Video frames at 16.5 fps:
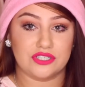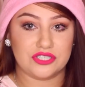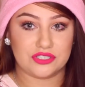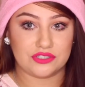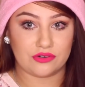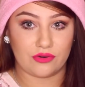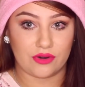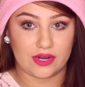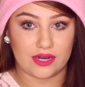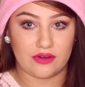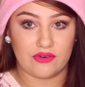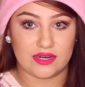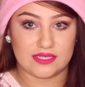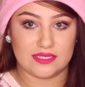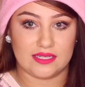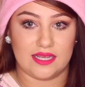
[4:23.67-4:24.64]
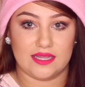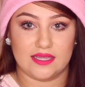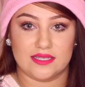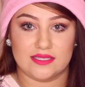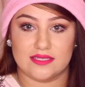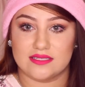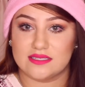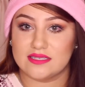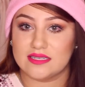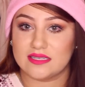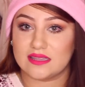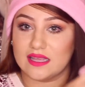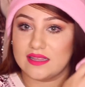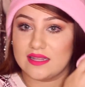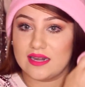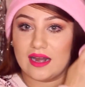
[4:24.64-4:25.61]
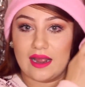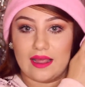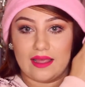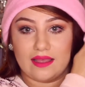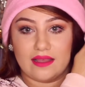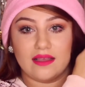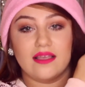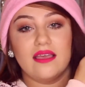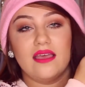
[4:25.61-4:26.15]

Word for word: sure going to get this. This is a thing that I